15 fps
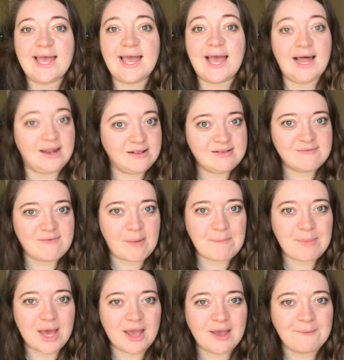Ella's a
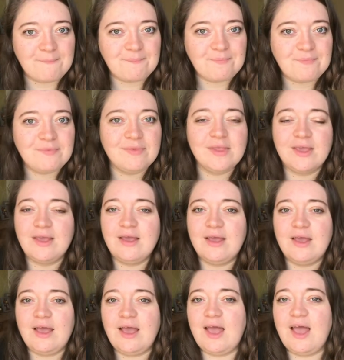vampire,
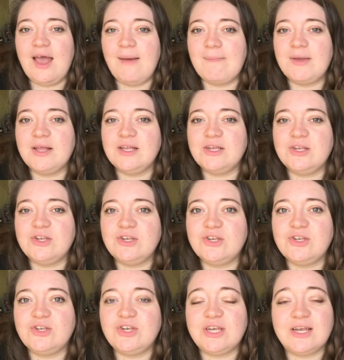and
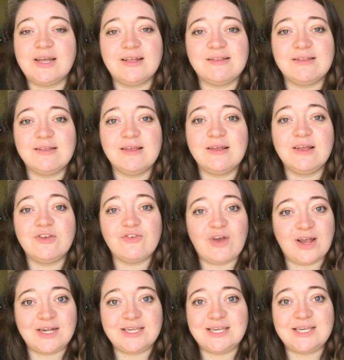she is
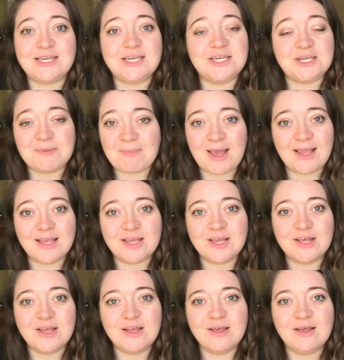attracted to Mike.
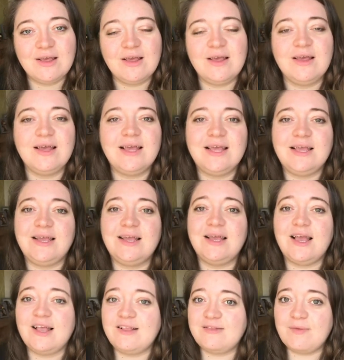He
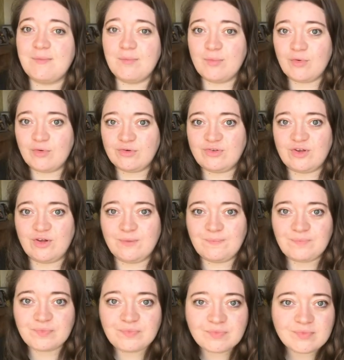is mortal.
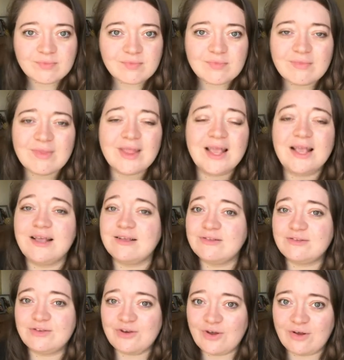He
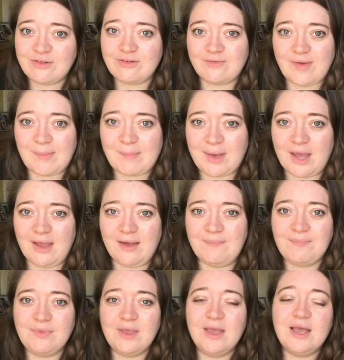is not a vampire.
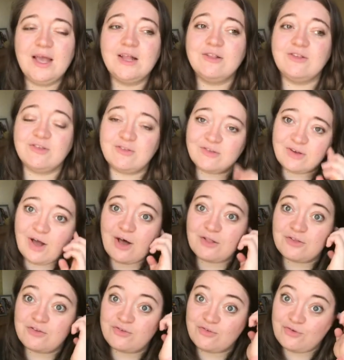To
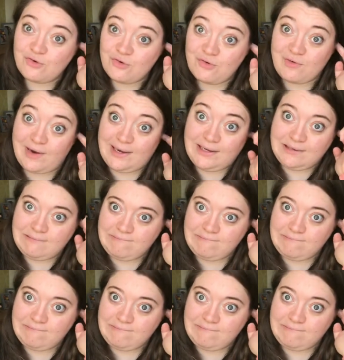start the story.